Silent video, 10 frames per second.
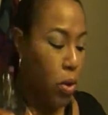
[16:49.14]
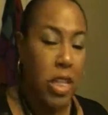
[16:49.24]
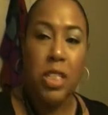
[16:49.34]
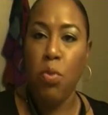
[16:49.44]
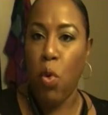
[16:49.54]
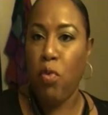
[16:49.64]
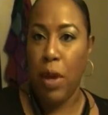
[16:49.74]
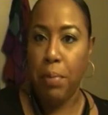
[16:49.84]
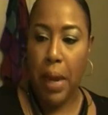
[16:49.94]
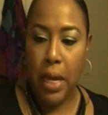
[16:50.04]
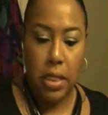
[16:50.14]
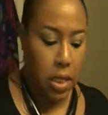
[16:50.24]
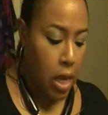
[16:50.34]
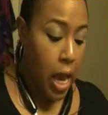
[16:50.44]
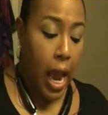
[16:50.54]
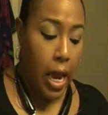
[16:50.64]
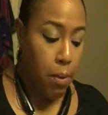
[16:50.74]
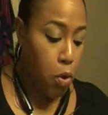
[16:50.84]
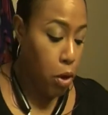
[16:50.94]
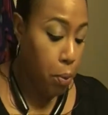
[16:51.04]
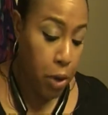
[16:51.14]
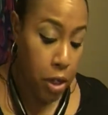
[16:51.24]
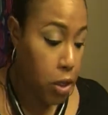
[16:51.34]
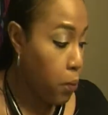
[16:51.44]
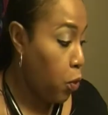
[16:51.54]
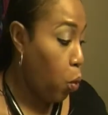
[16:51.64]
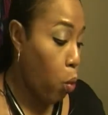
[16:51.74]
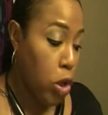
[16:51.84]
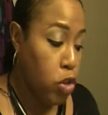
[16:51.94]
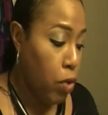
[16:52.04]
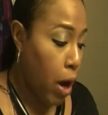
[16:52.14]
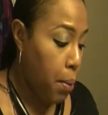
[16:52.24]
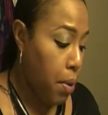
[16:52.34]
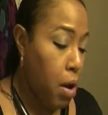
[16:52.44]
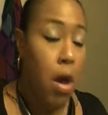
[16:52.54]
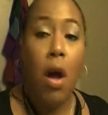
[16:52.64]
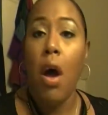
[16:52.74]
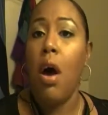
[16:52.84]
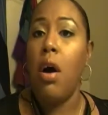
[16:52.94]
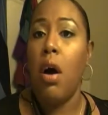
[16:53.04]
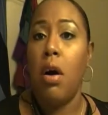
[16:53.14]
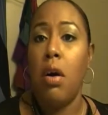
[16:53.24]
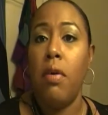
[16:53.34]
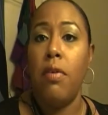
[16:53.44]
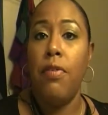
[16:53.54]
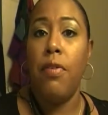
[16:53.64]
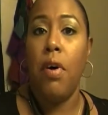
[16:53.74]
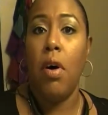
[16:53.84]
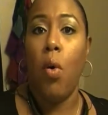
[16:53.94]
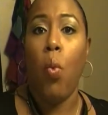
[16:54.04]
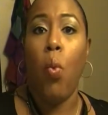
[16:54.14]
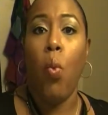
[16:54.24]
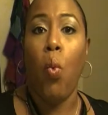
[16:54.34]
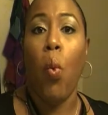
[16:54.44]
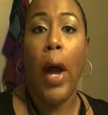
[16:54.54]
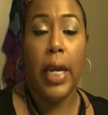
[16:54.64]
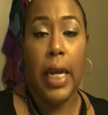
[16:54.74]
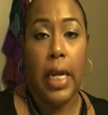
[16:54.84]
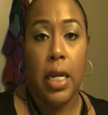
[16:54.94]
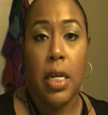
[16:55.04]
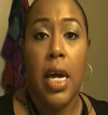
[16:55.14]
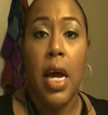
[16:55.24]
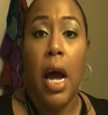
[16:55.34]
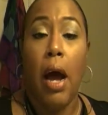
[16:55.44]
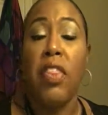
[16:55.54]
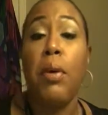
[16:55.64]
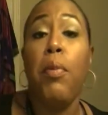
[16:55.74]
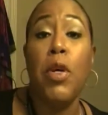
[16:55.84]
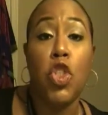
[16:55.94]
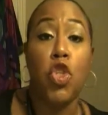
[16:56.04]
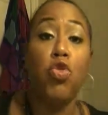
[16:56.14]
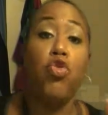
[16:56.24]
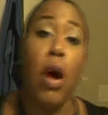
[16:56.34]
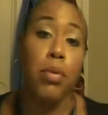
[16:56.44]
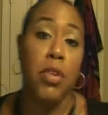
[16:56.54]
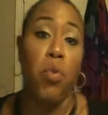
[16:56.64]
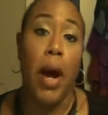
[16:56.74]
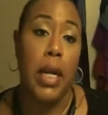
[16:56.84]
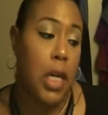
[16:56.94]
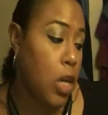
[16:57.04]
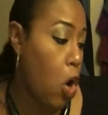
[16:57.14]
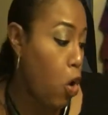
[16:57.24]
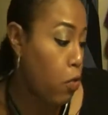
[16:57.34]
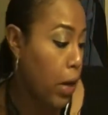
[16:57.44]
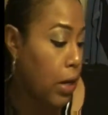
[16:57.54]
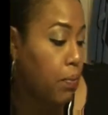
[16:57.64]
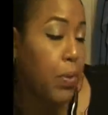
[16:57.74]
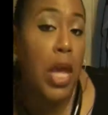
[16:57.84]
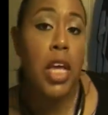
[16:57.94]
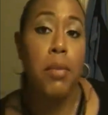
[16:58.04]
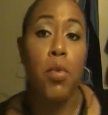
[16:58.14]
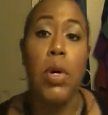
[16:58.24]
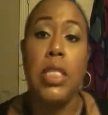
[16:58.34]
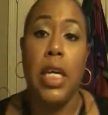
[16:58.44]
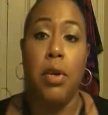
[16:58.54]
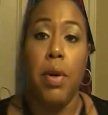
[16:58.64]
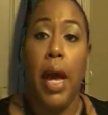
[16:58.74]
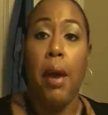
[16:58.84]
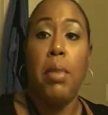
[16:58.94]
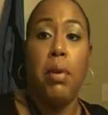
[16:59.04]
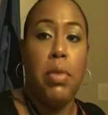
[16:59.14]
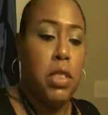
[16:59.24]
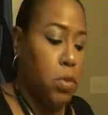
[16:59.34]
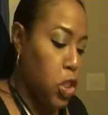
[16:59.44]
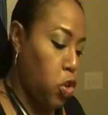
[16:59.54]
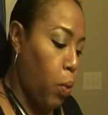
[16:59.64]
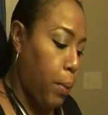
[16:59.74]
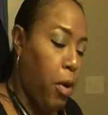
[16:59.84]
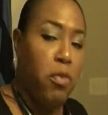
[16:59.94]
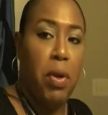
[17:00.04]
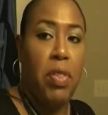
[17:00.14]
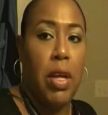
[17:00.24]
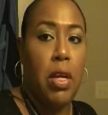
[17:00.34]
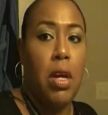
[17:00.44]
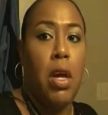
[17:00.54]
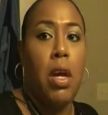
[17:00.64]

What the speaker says: one. It's more red base, and I'm gonna put 1 drop of white in it. I think I'll put 2 drops of white in it already. Give me 1 second, okay? I'm gonna get me some tissue to wipe off my thing.